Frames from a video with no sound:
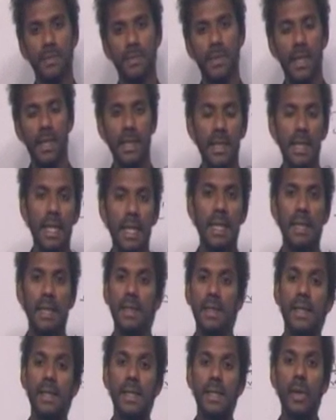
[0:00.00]
Clear?
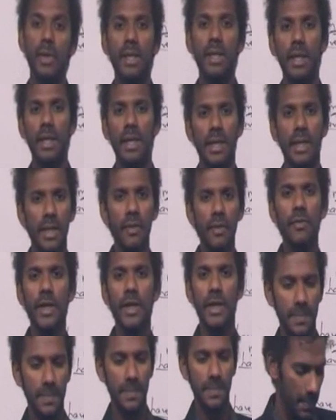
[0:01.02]
That is how we can
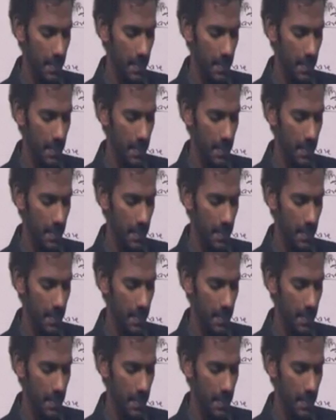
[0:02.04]
identify